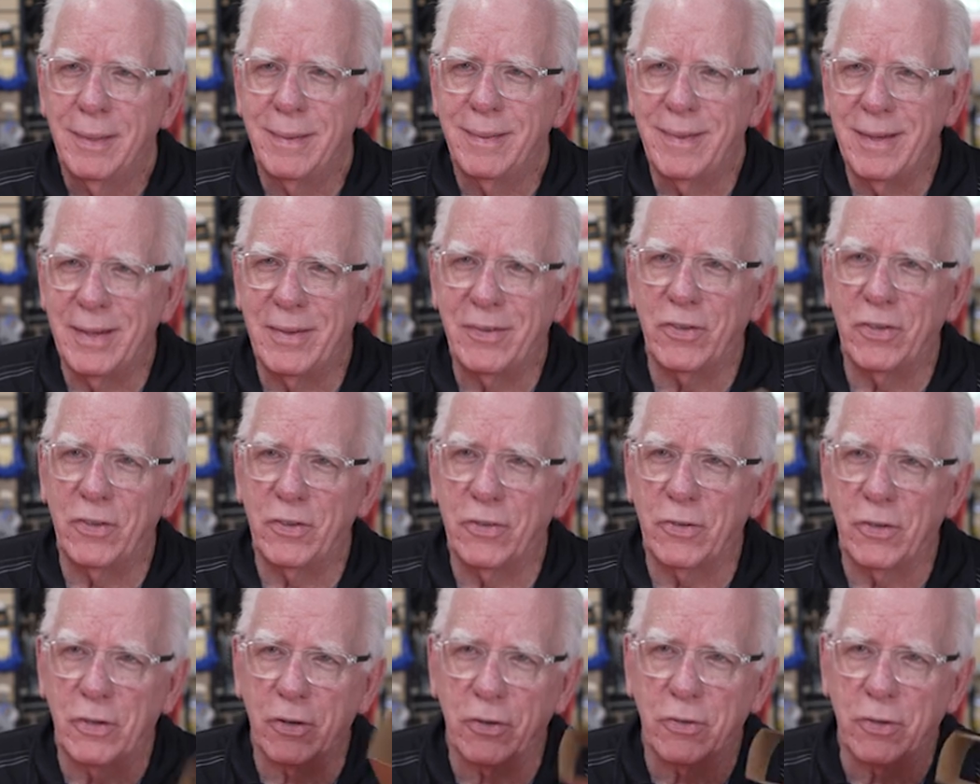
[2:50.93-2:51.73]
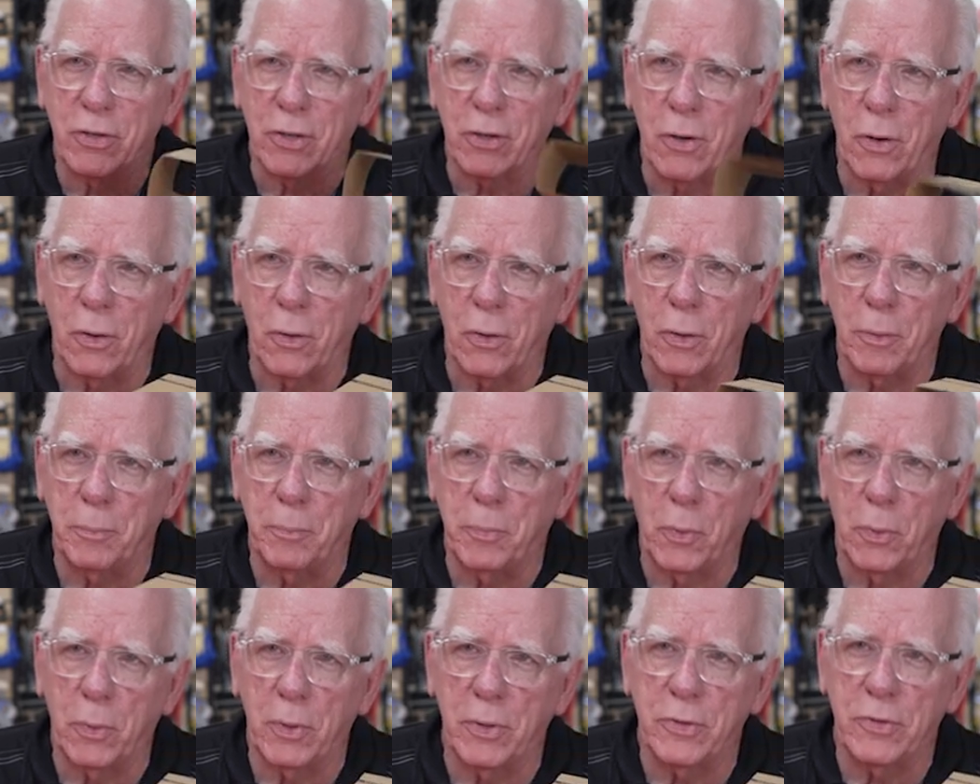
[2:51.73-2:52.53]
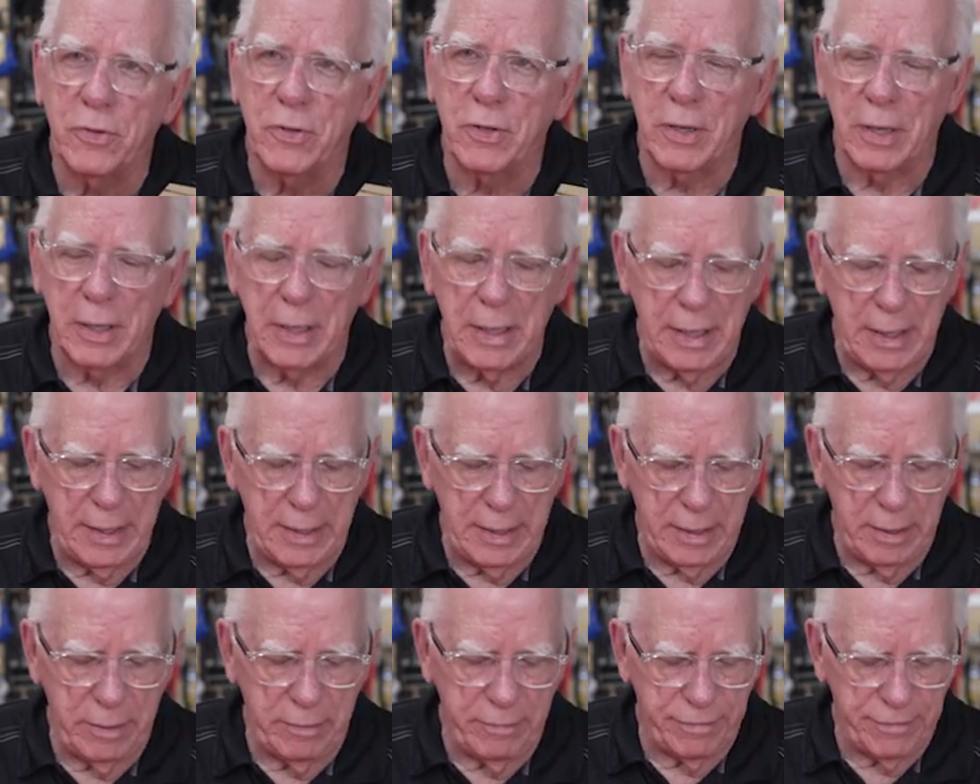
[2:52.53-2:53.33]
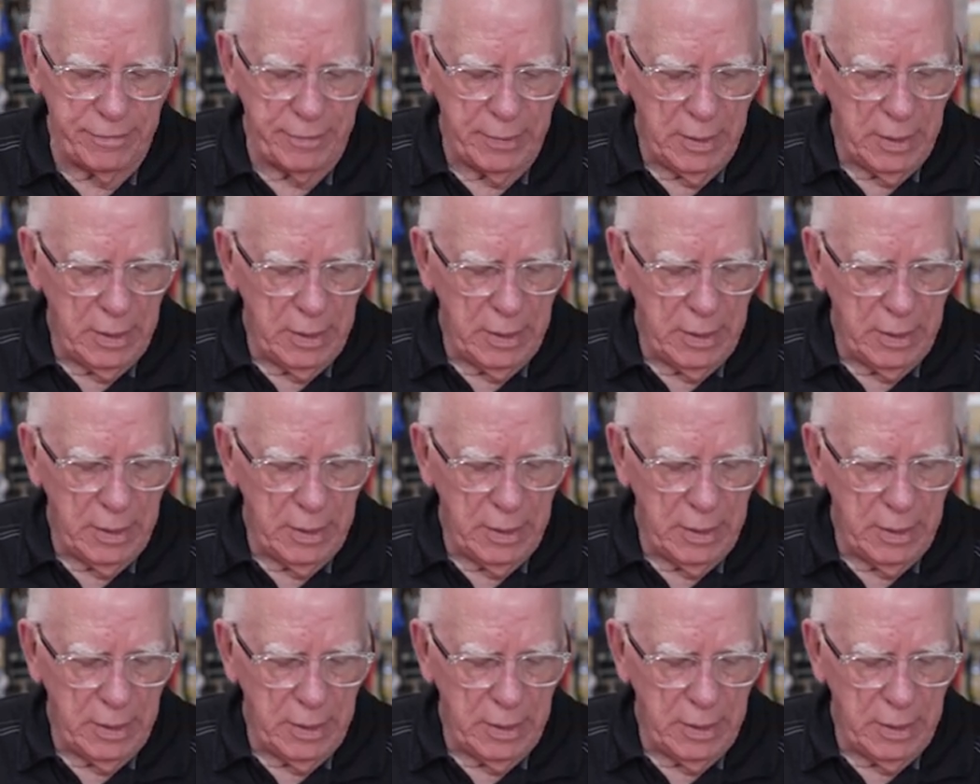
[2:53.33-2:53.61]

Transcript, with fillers: This is just a cardboard sleeve.